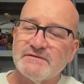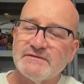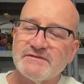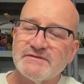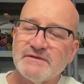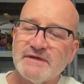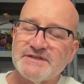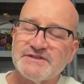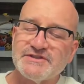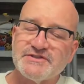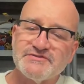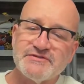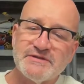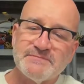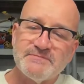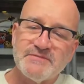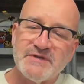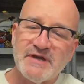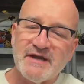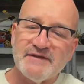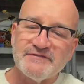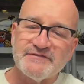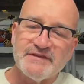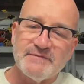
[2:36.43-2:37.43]
So I
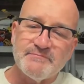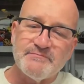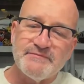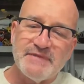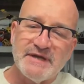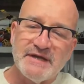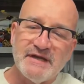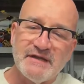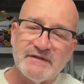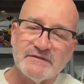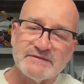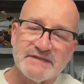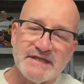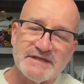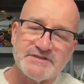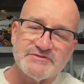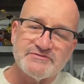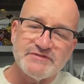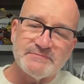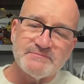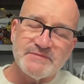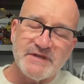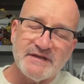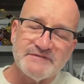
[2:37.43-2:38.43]
stripped off the belt. I
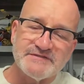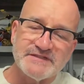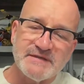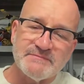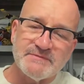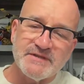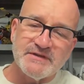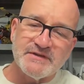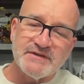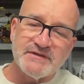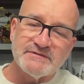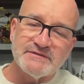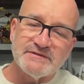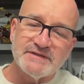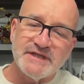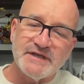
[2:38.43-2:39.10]
stripped off some of the